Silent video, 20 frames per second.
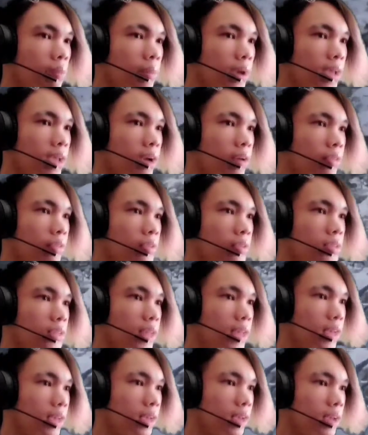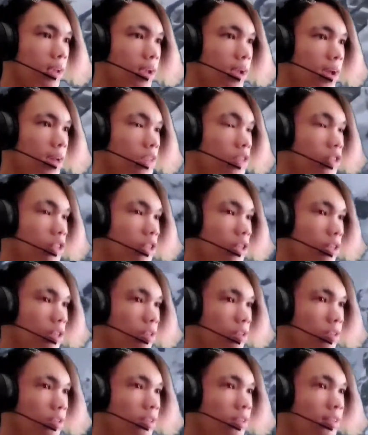Oh, my health is like
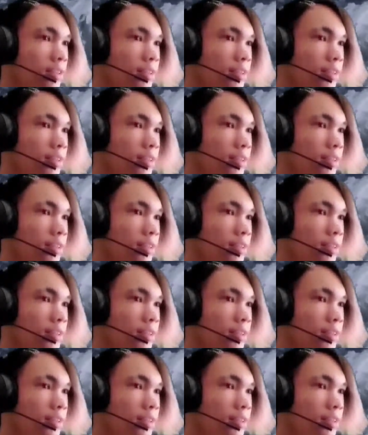hazard.